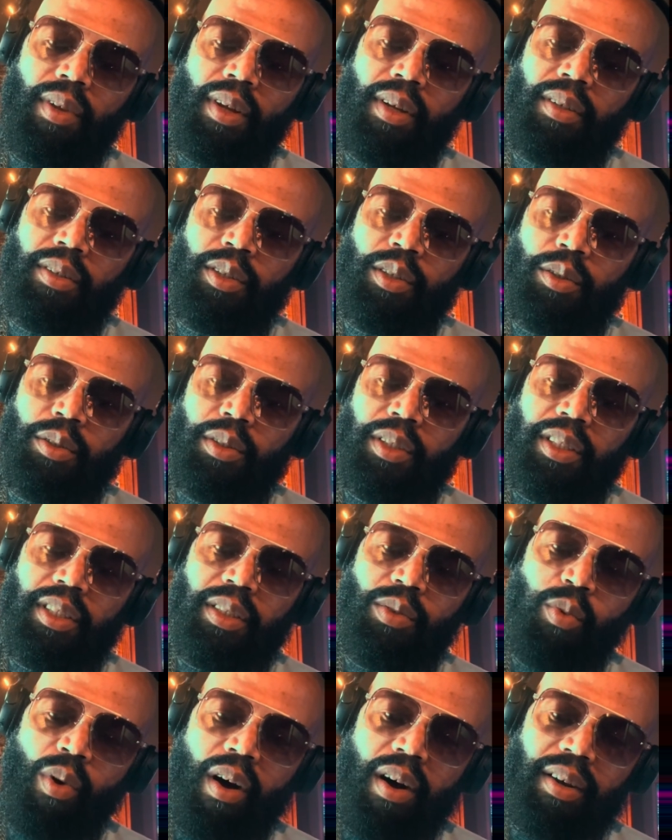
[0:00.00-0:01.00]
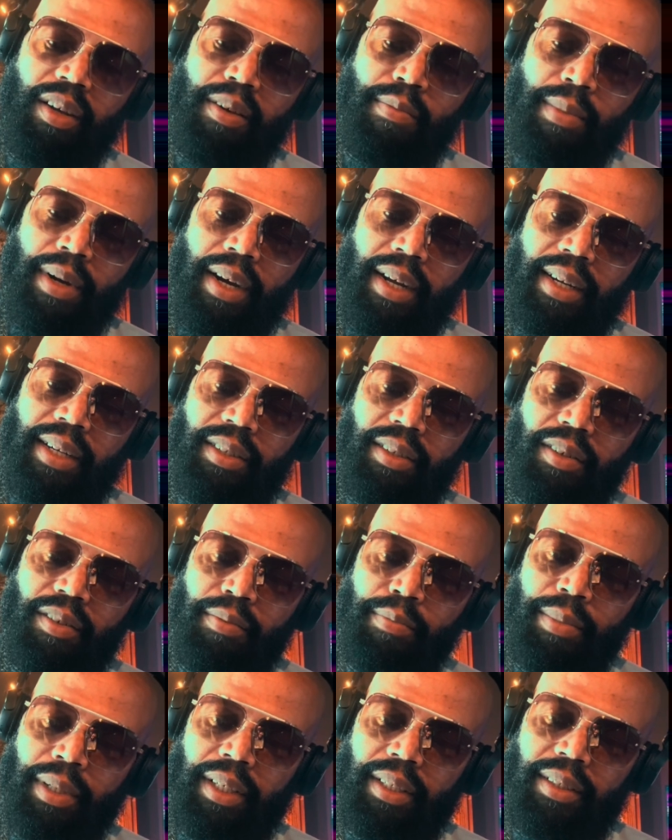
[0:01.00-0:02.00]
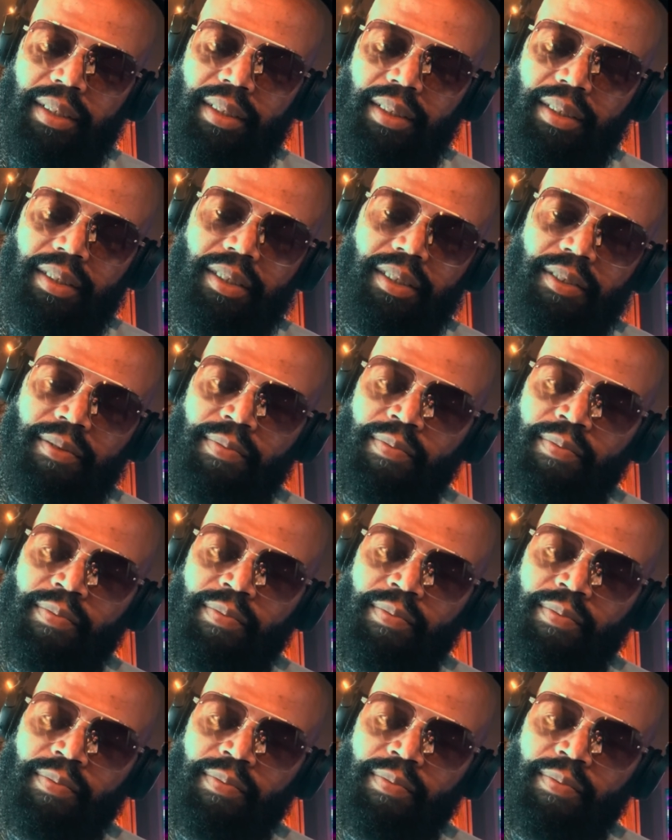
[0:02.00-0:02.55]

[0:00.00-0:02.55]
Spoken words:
Dude was just walking, minding his own business,